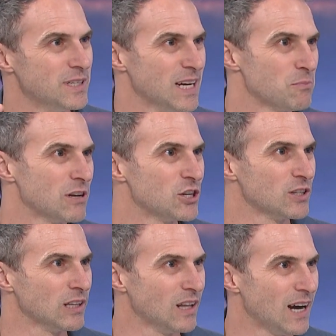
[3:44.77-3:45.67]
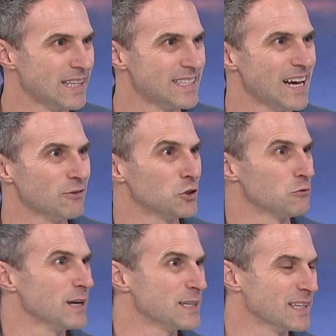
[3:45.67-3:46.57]
the temperature, the lights, how
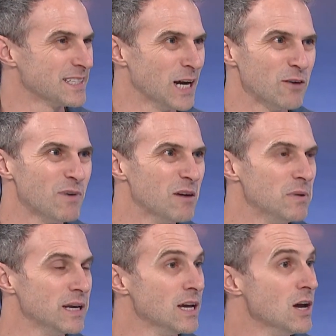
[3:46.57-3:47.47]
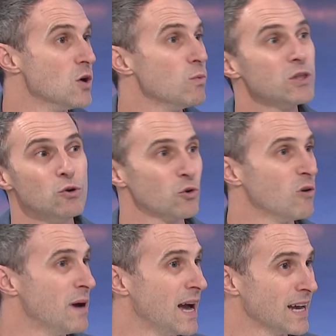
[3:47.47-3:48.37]
stressed the staff might be, with good
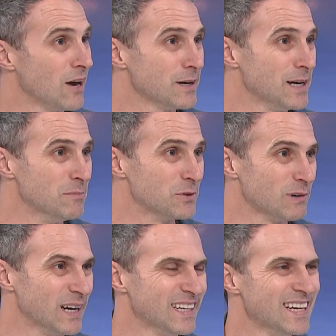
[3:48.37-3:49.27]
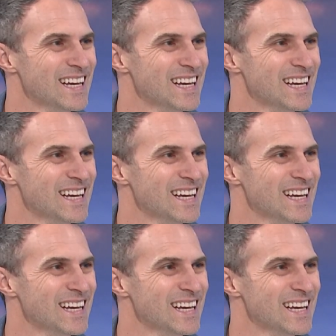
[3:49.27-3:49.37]
or bad outcomes, right?